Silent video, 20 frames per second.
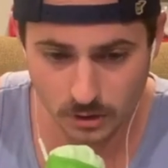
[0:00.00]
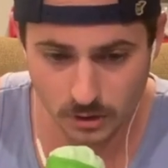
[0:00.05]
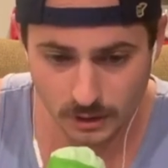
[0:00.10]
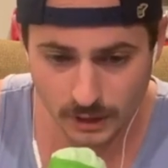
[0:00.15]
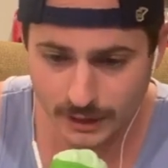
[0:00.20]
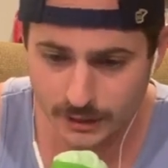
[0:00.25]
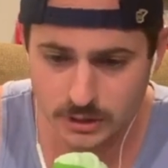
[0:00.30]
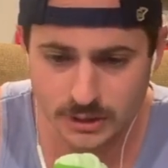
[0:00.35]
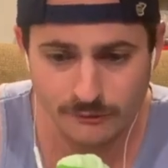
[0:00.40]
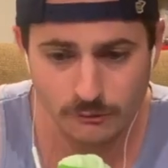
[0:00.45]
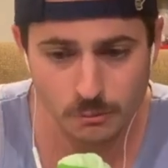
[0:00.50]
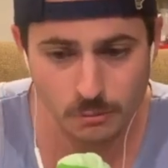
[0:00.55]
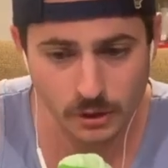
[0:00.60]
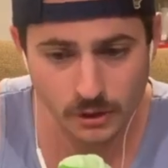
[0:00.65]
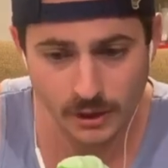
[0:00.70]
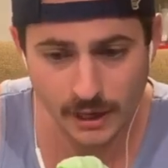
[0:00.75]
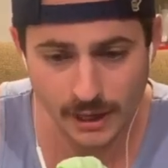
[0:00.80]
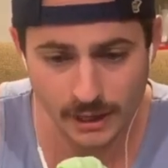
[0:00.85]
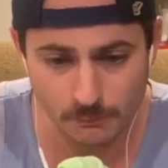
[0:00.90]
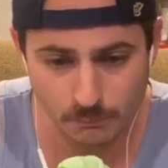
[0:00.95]
Like, Devin
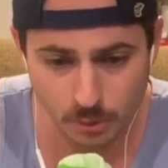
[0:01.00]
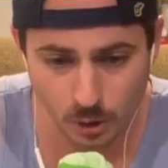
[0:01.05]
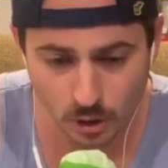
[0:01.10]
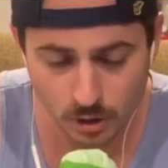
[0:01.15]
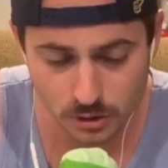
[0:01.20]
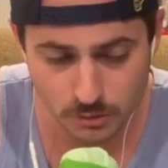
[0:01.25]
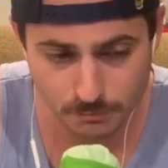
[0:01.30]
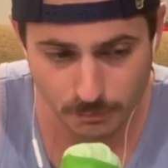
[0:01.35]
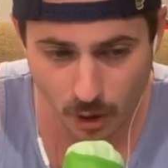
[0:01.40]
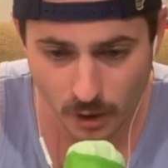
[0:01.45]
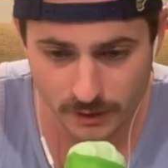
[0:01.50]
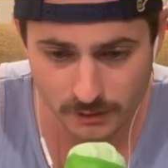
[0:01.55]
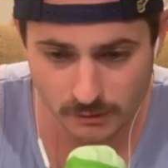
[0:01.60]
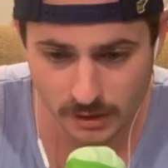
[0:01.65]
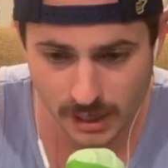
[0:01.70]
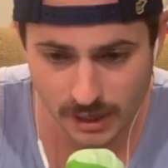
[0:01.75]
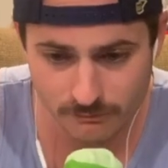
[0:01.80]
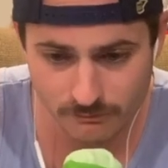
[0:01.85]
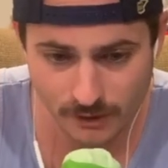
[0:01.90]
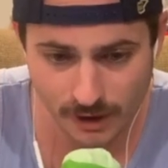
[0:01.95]
Booker had it in
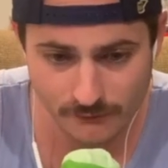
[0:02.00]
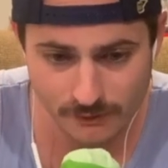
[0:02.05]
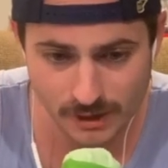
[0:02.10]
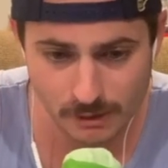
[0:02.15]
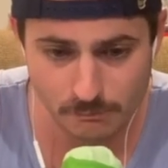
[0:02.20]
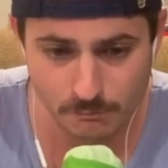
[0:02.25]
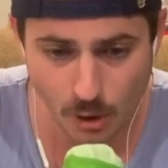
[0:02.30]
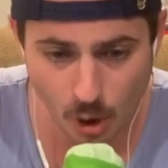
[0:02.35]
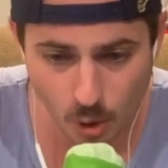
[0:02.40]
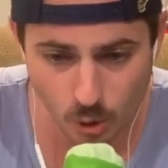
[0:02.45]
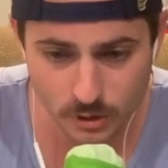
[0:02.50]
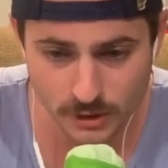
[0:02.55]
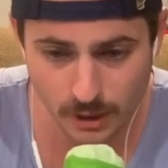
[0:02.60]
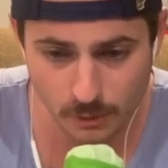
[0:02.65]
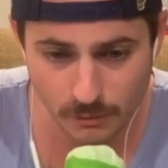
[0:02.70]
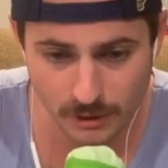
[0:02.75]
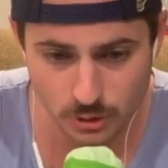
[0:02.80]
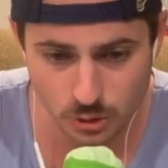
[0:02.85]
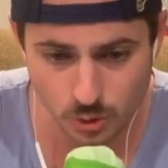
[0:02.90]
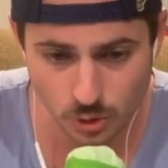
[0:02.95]
game five, had it poked
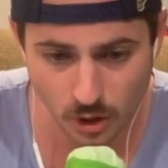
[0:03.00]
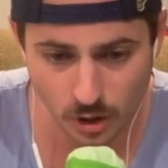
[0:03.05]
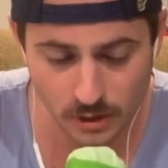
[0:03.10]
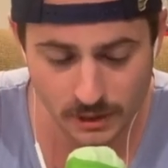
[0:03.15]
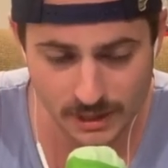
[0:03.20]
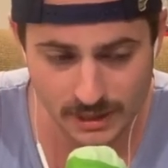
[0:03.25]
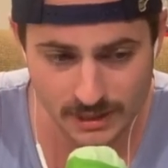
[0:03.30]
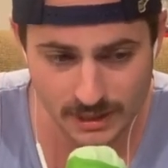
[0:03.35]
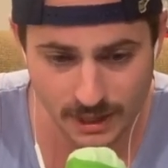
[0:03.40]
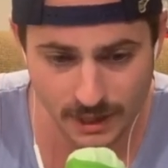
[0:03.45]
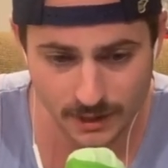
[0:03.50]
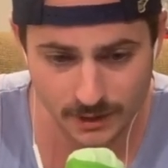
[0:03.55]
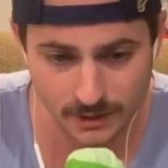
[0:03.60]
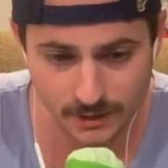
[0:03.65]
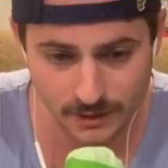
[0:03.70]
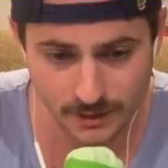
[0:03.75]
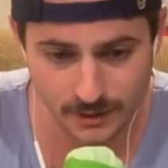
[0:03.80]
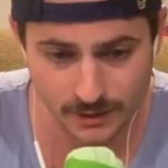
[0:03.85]
out by Drew Holiday at the end.